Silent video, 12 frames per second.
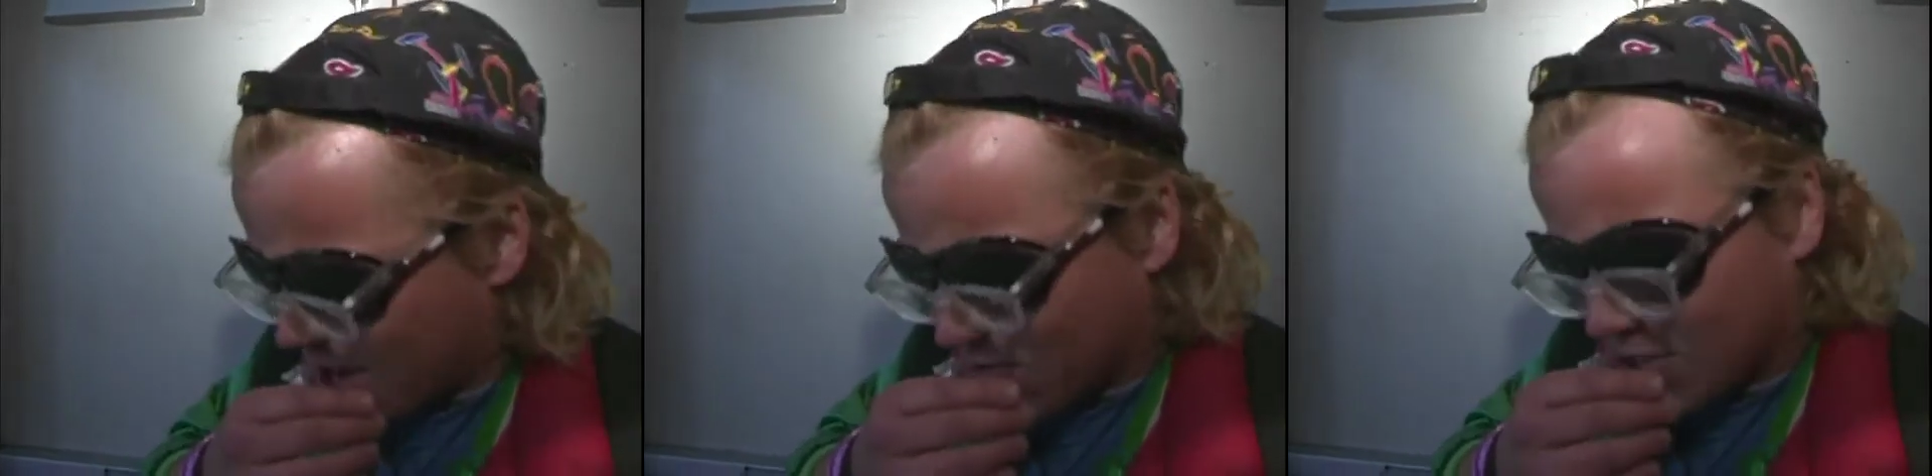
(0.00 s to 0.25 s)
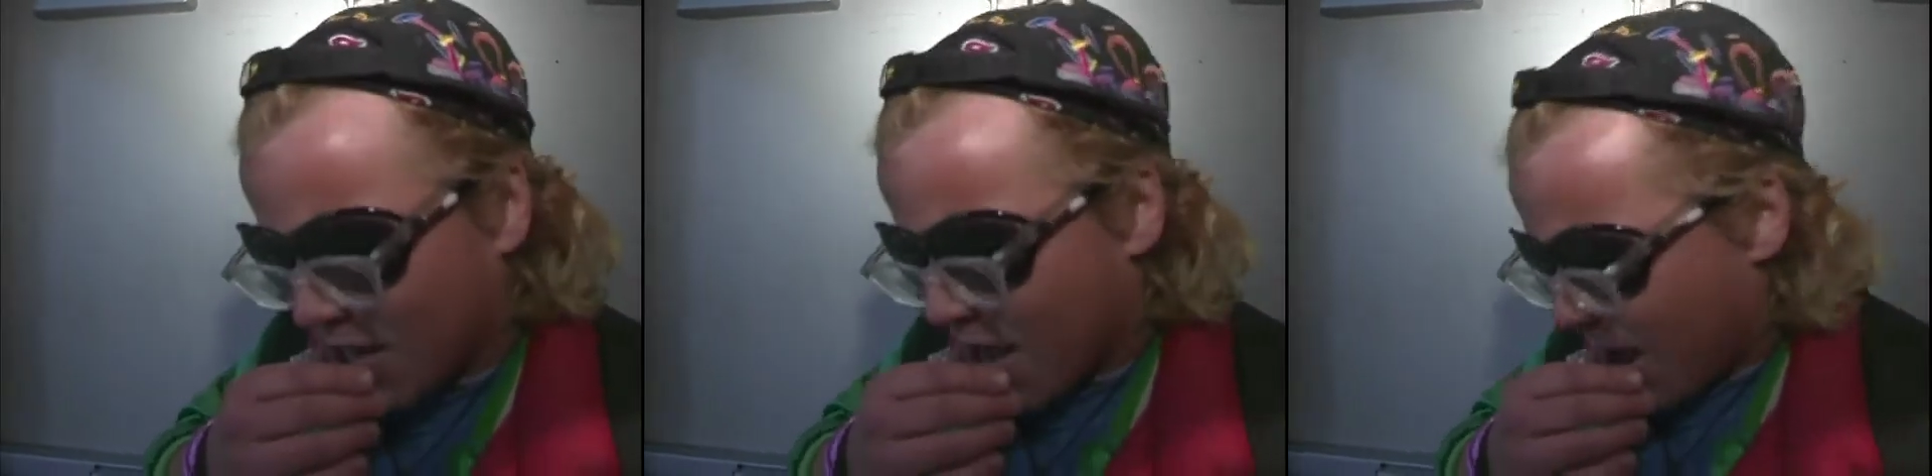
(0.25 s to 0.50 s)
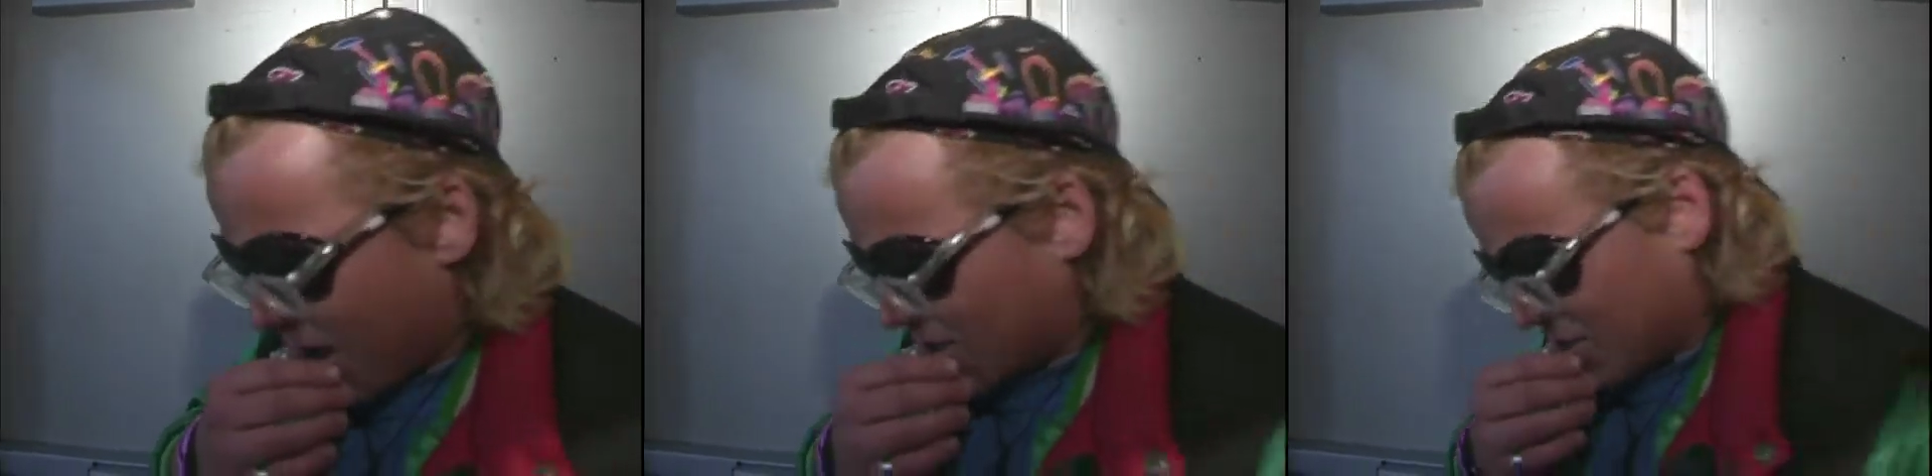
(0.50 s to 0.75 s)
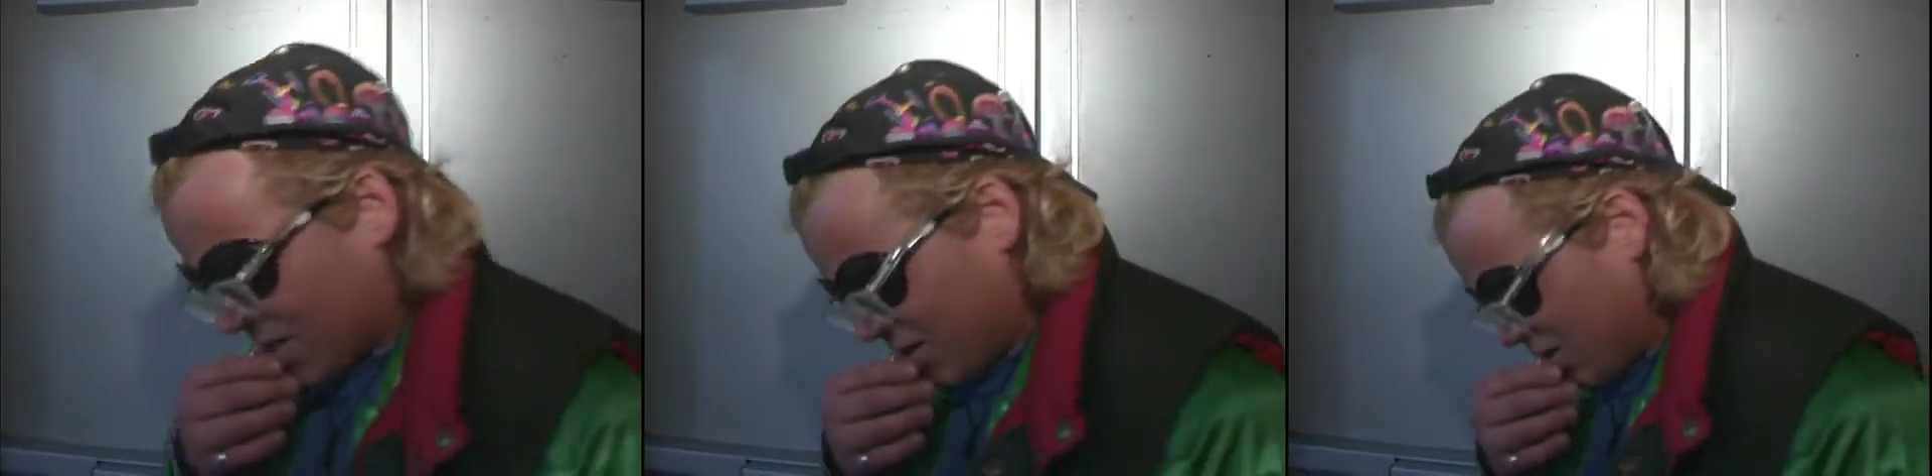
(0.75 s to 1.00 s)
I was I
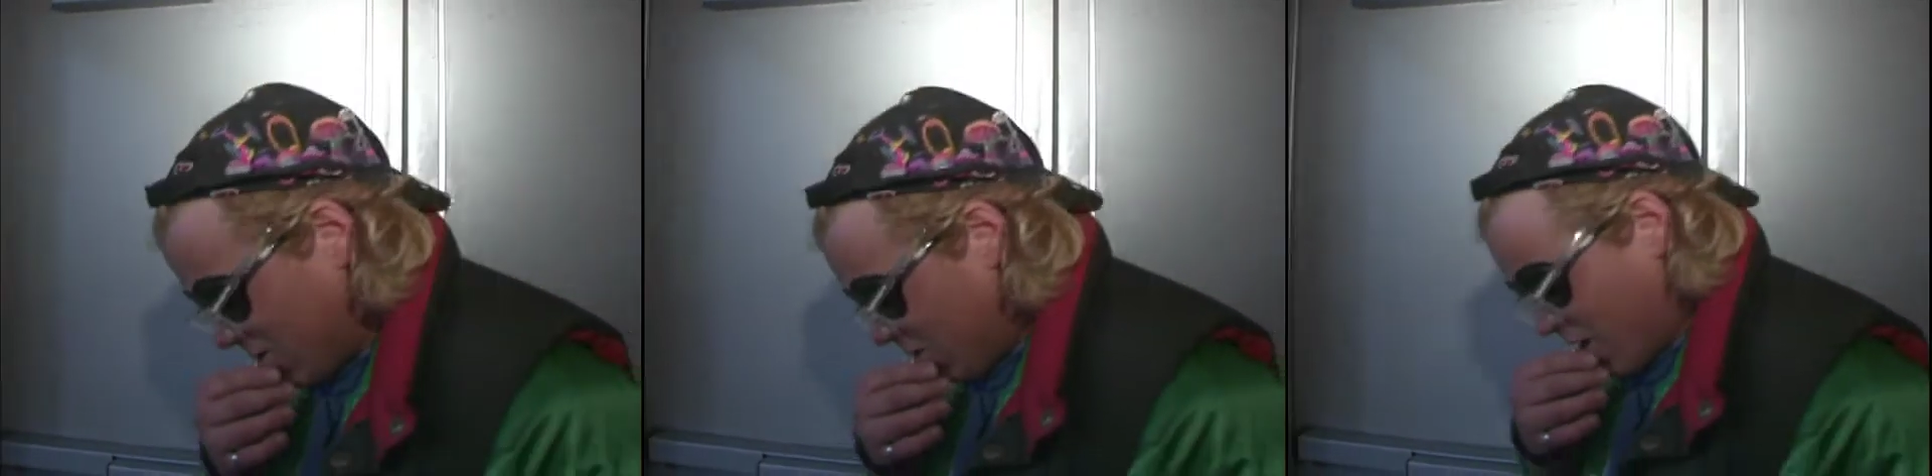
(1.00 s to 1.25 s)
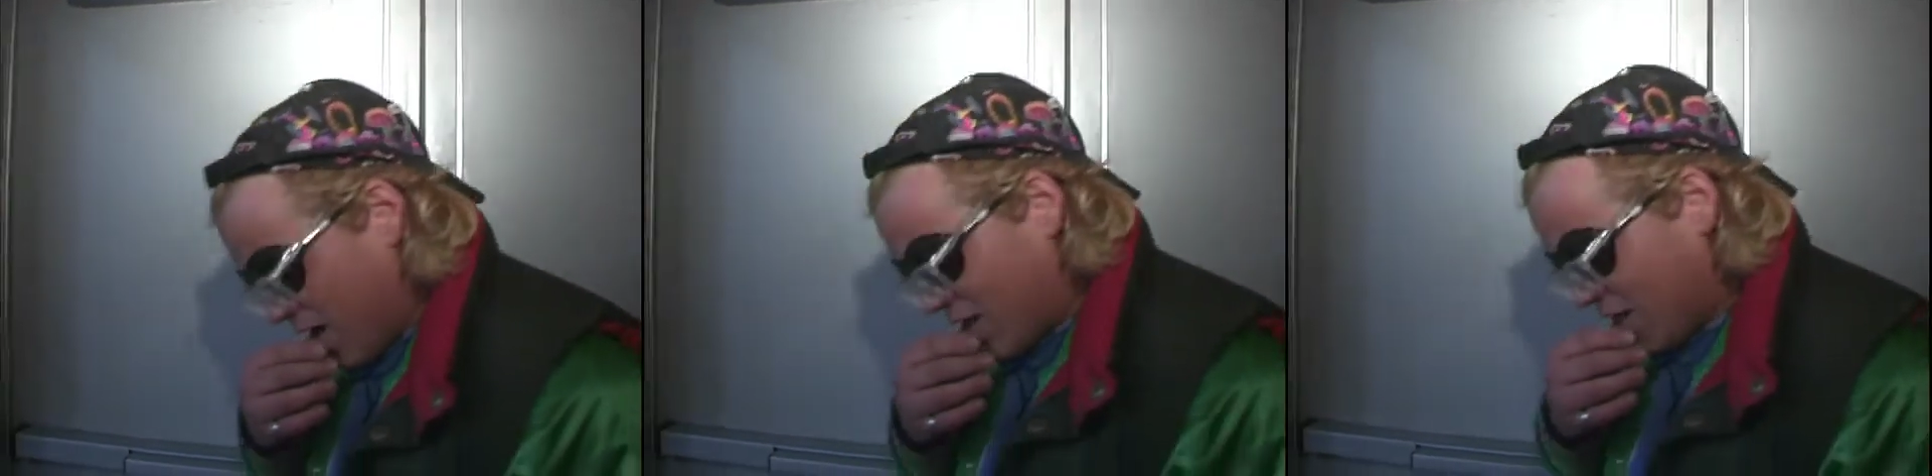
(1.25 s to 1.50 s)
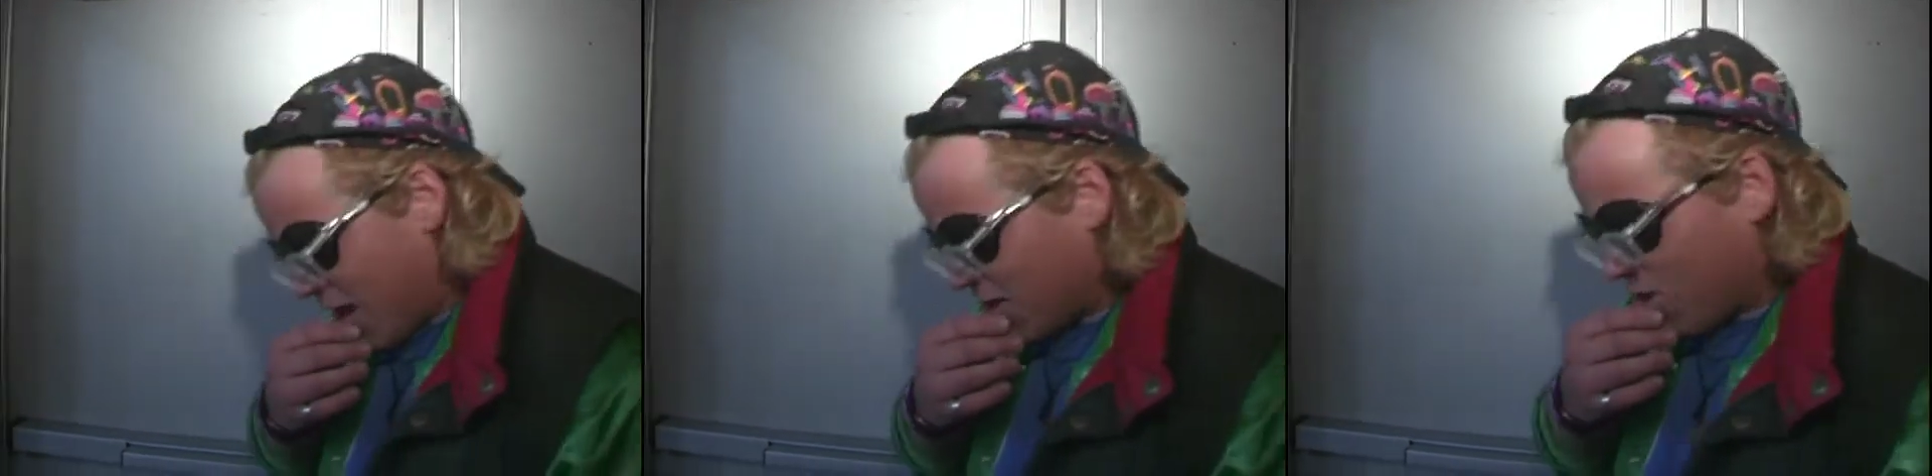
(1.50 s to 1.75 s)
did you know headlock